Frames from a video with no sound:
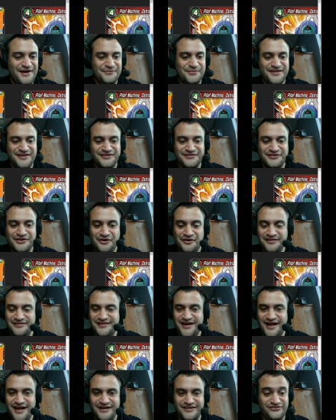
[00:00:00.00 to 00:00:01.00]
When this card
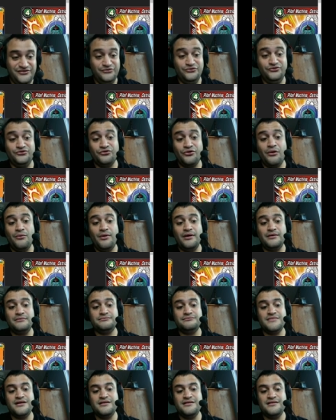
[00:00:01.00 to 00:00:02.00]
attacks, you draw one.
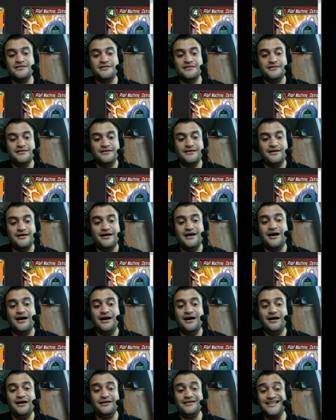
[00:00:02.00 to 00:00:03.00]

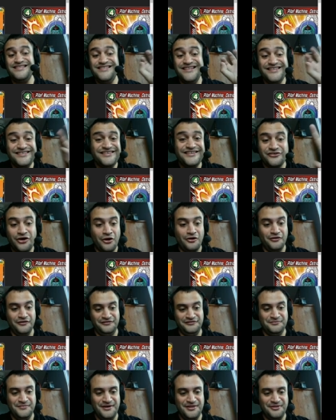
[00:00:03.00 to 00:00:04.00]
And this is
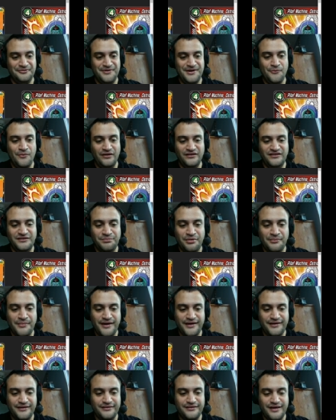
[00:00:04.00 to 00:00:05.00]
awesome, by the way. Once per
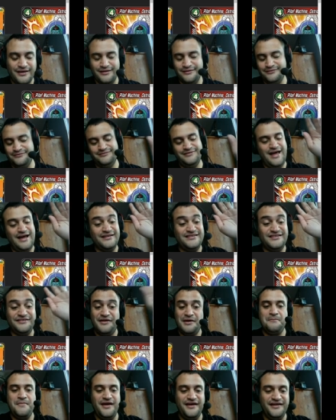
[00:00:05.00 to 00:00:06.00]
main,
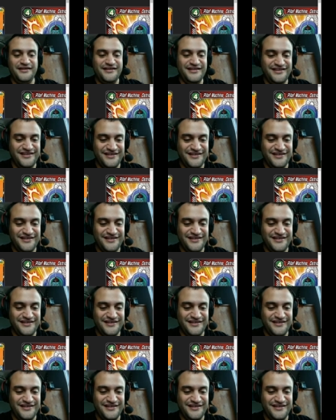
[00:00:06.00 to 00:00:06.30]
activate main